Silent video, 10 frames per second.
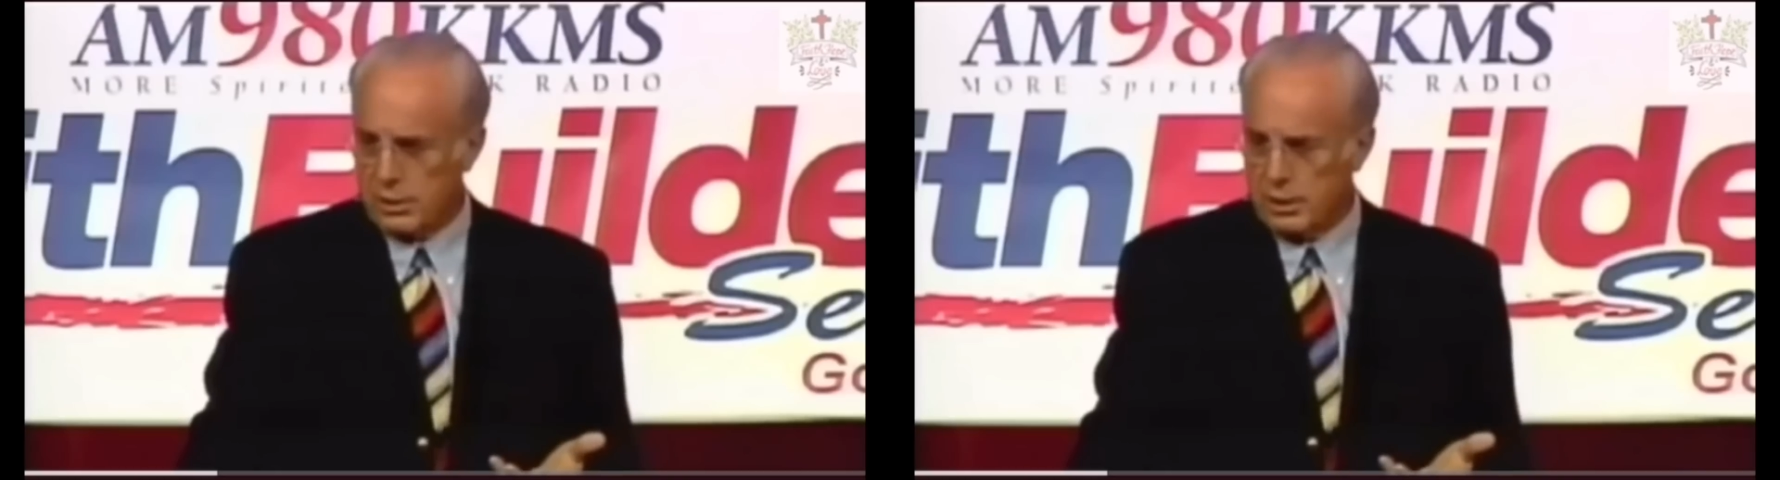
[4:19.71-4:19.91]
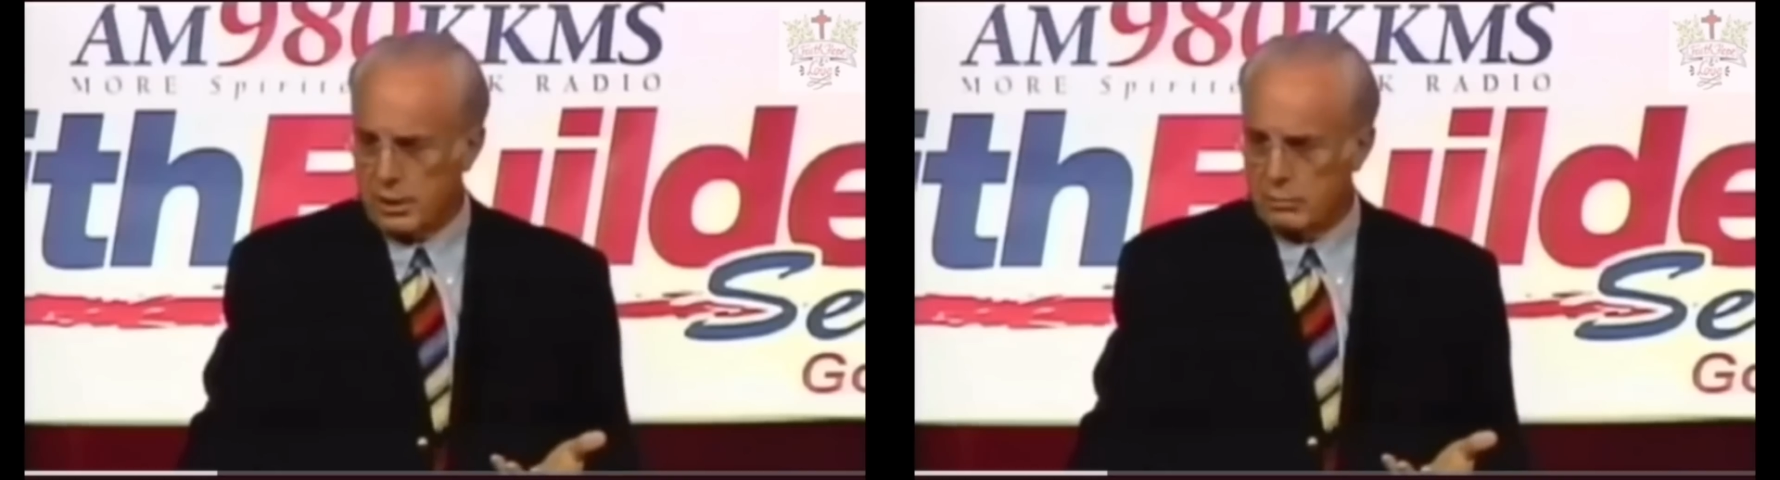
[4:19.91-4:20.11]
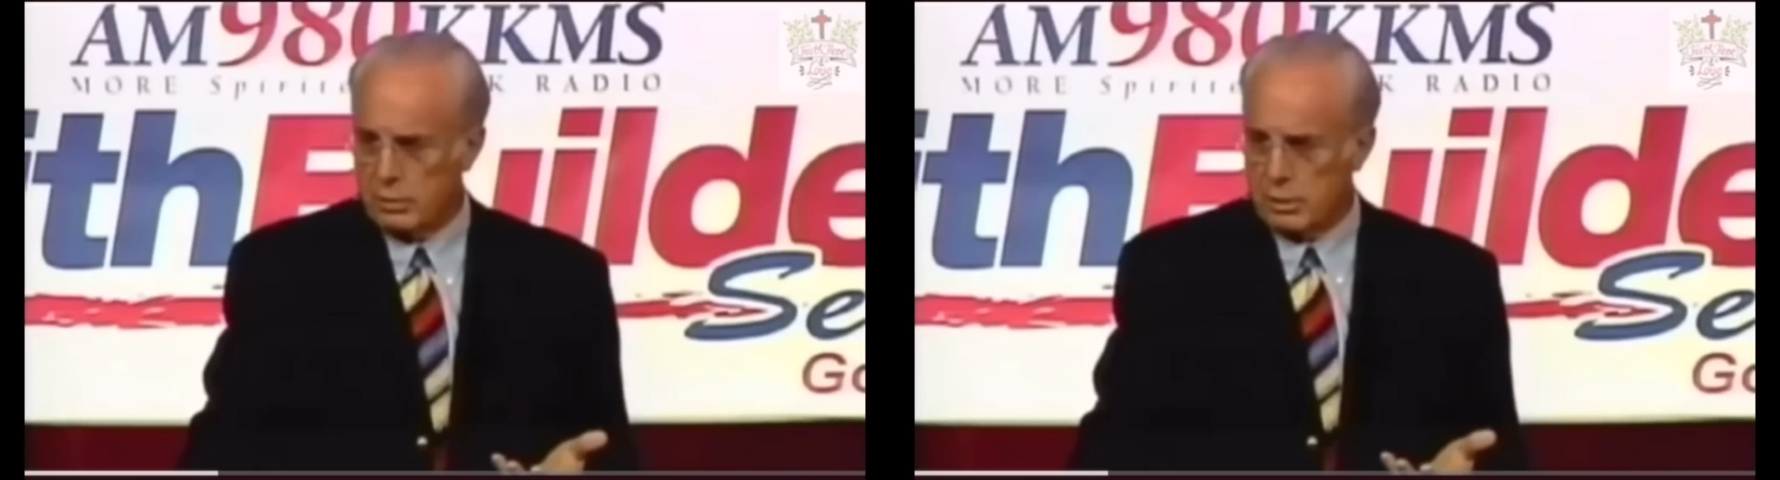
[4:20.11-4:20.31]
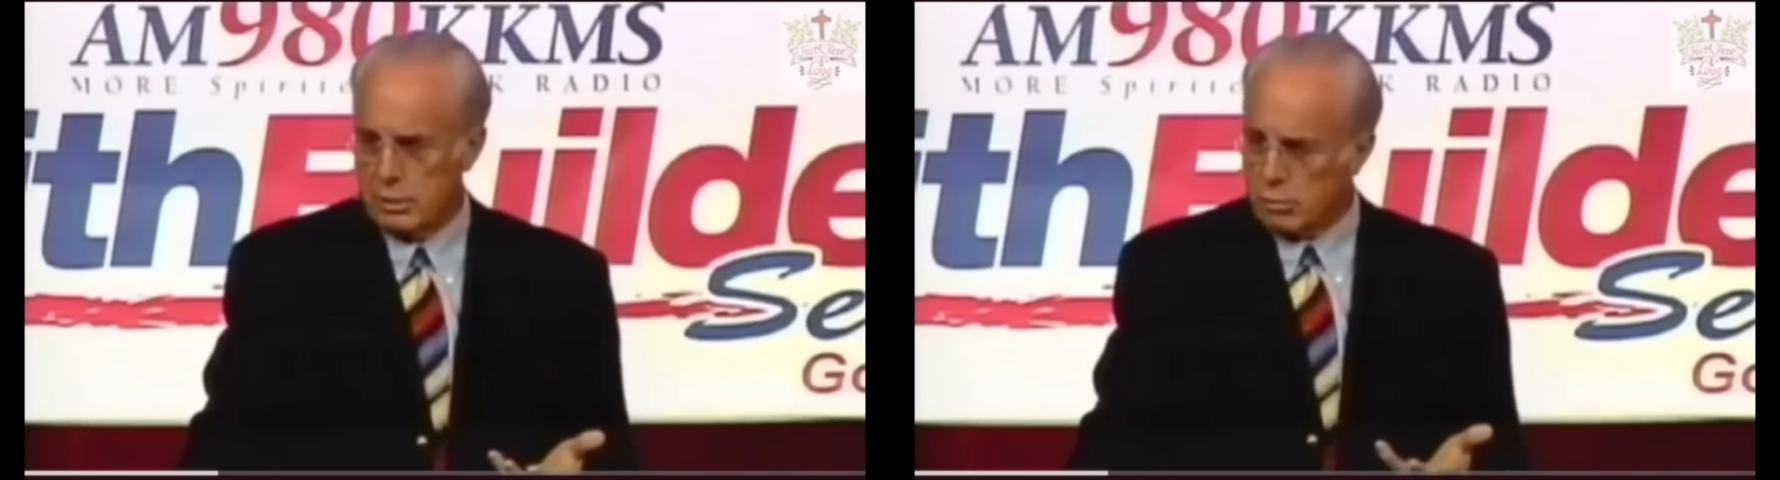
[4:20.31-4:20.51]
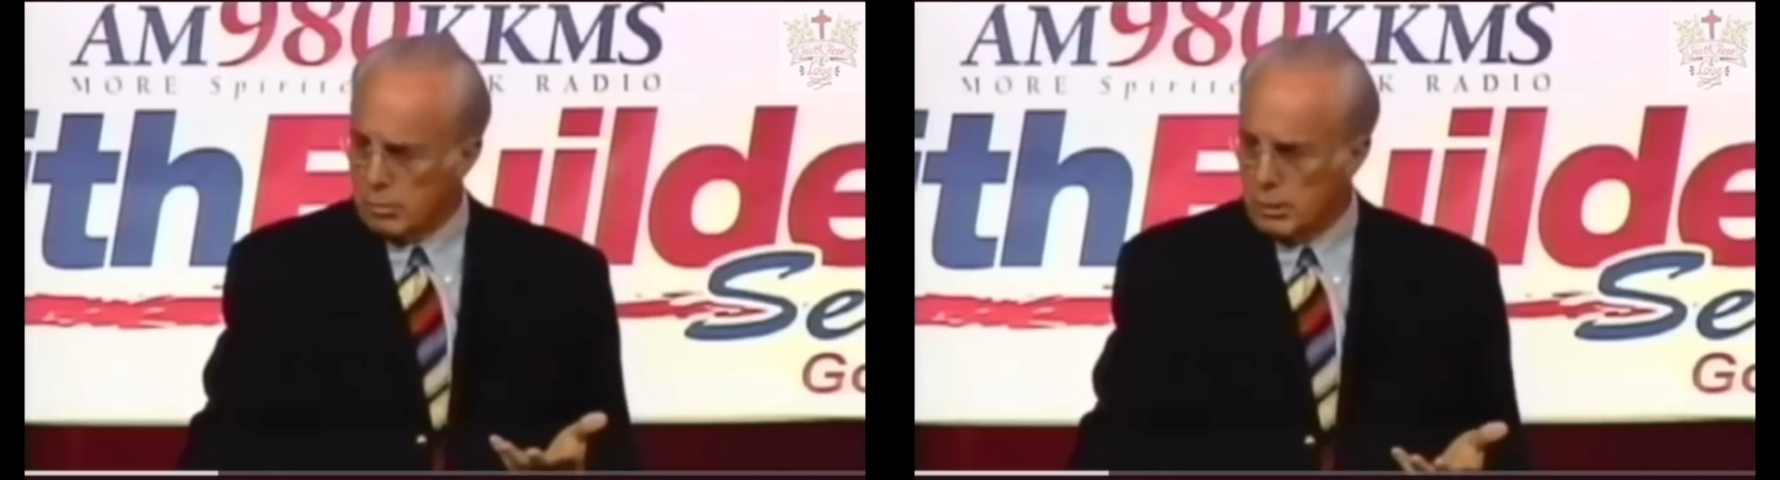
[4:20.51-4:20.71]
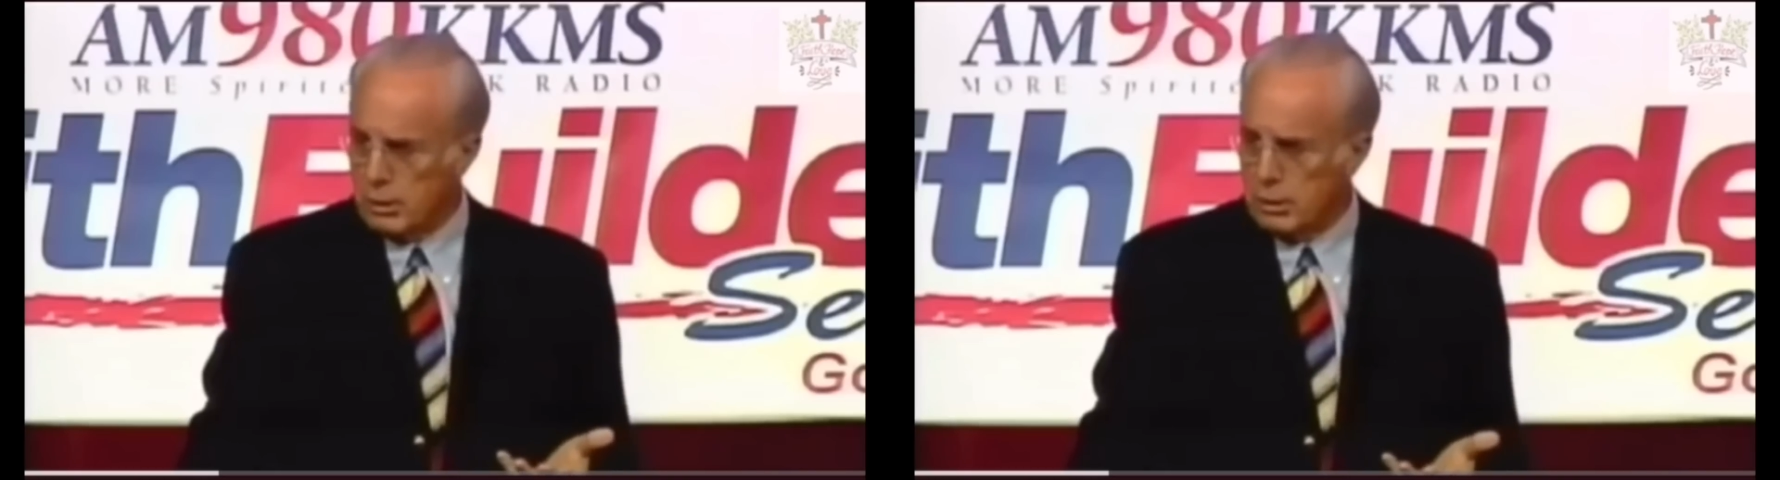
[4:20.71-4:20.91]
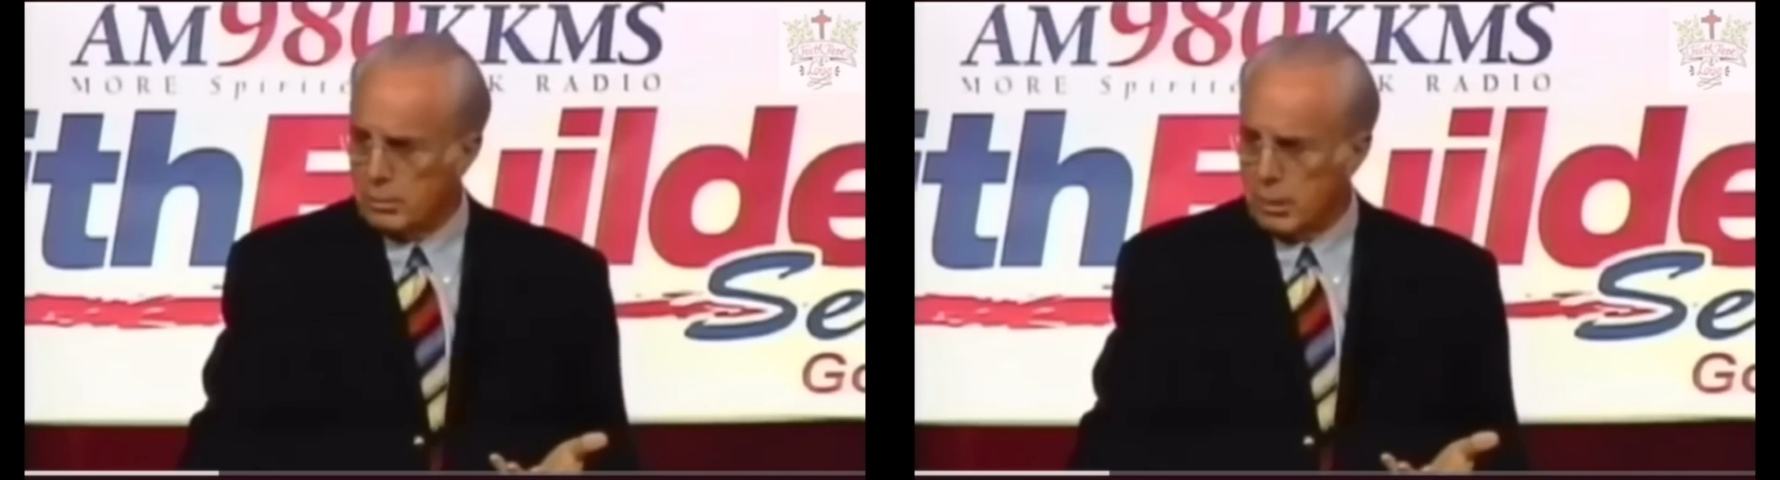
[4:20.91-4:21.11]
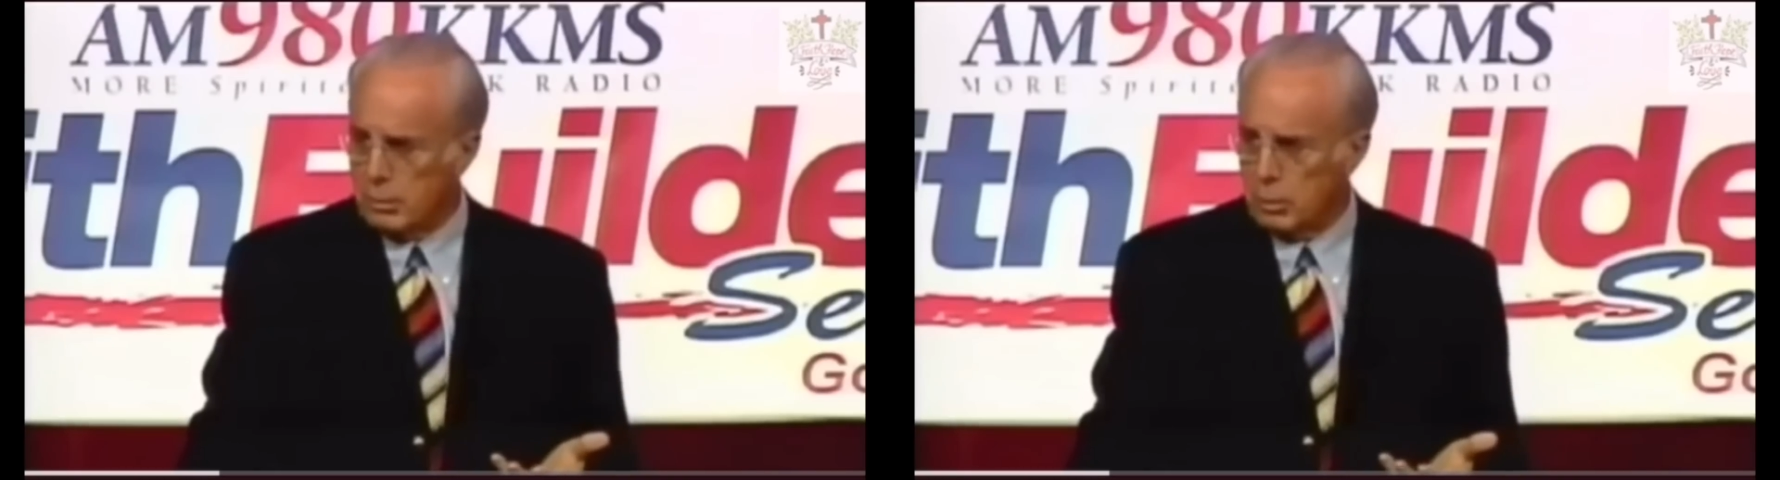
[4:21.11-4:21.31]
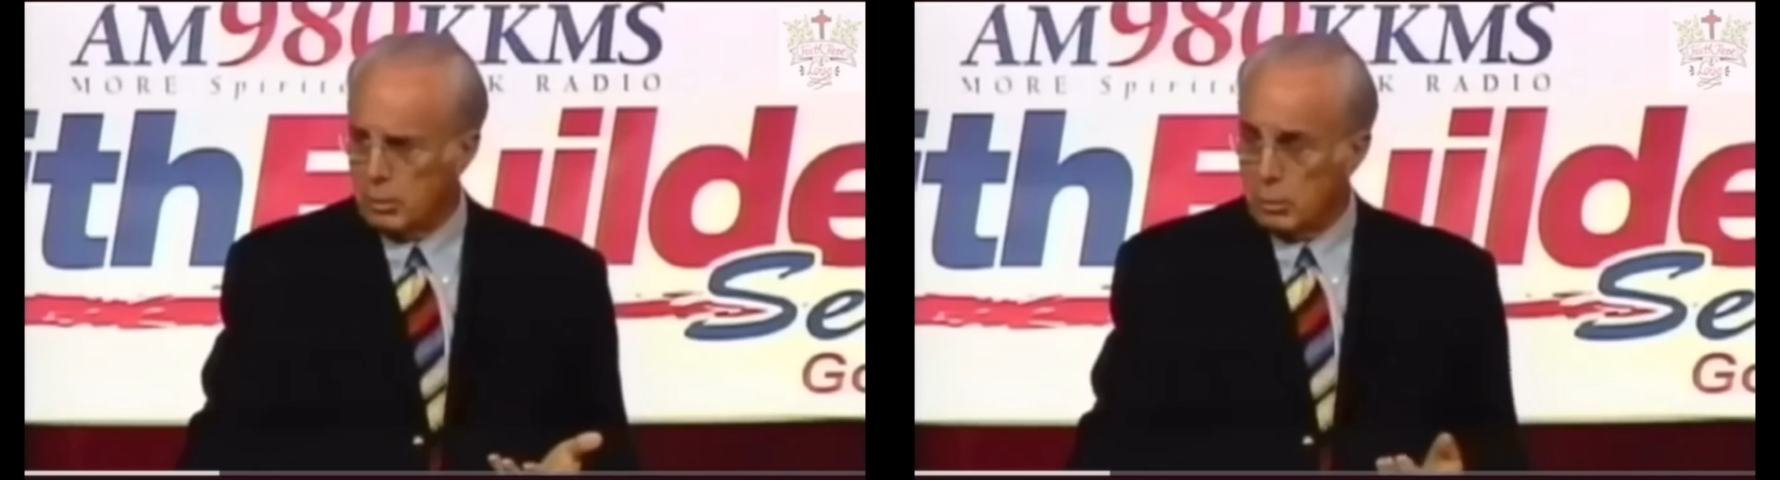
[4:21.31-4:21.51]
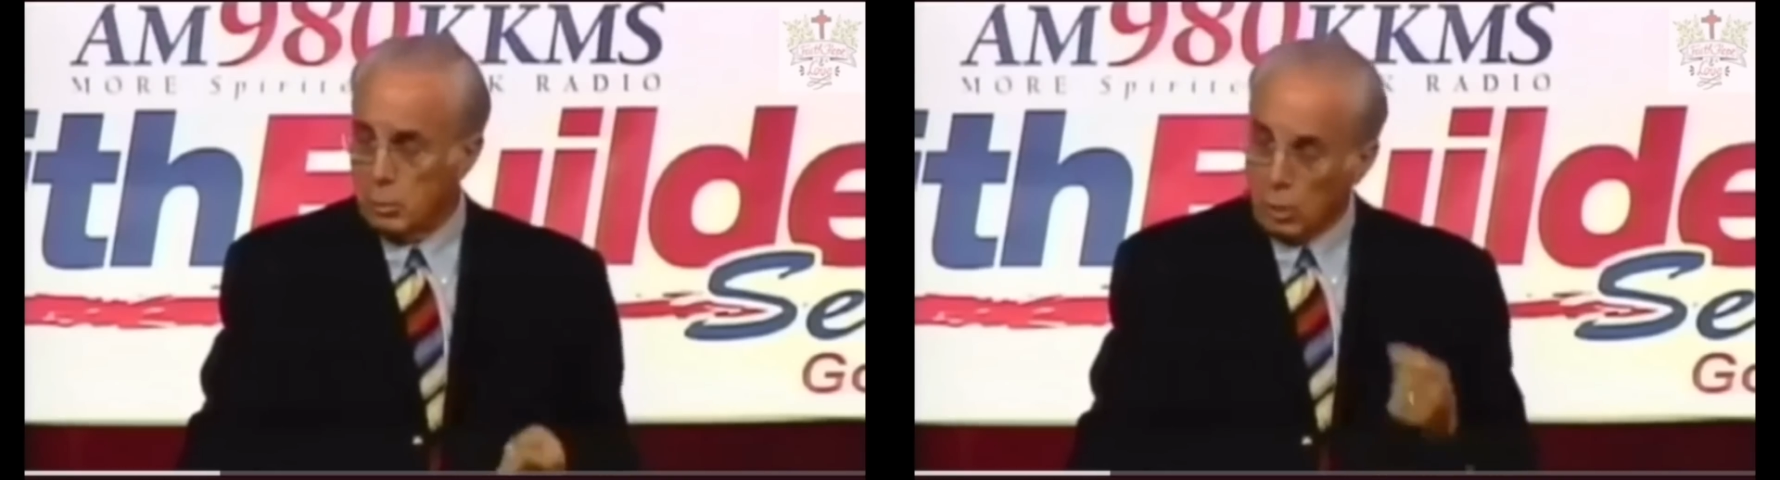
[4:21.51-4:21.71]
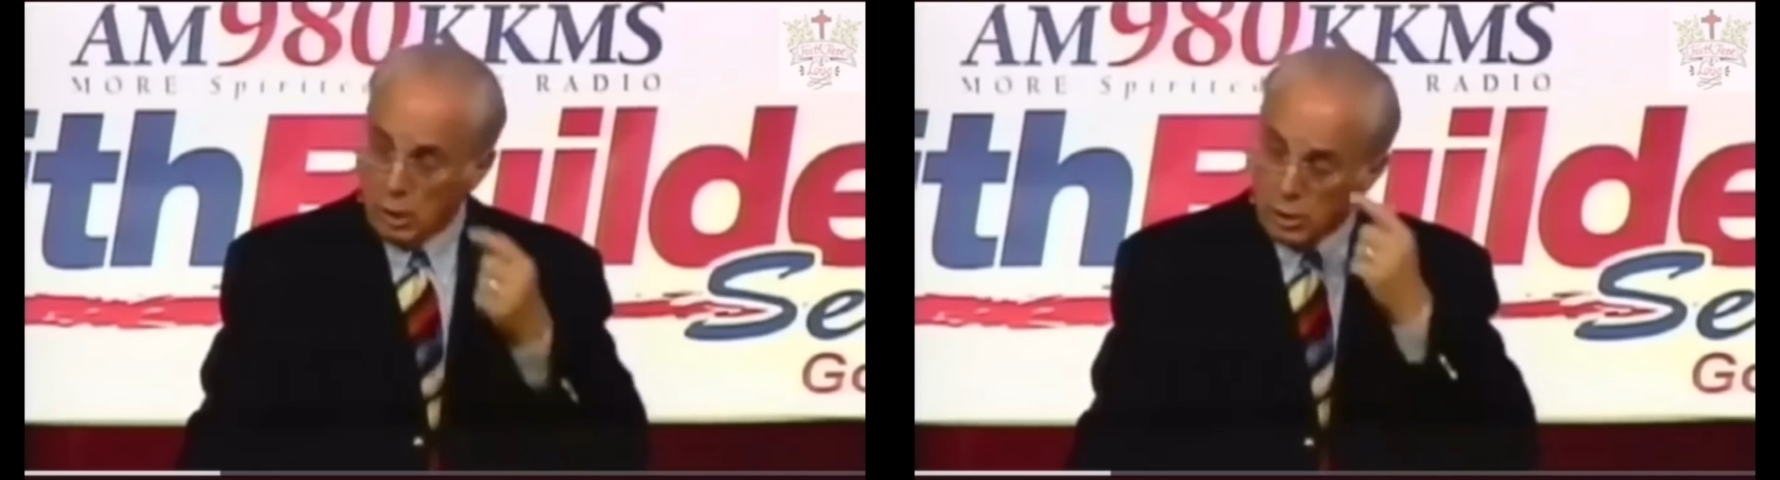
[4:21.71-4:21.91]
that was distributed to the people who were poor.